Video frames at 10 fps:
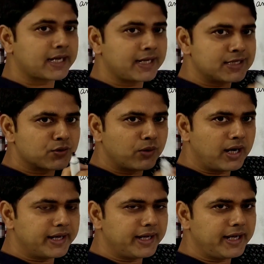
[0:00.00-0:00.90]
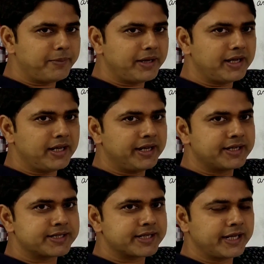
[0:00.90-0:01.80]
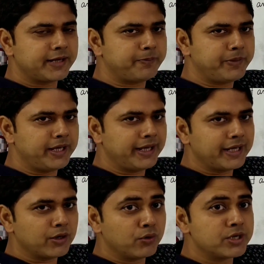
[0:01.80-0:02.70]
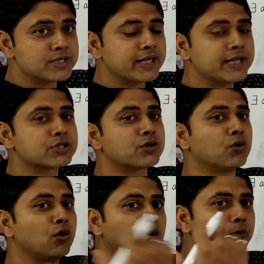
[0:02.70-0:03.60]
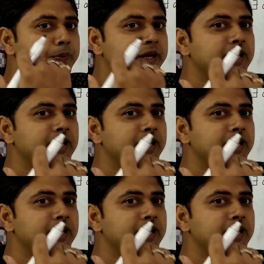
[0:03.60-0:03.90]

at least one element in set B which has no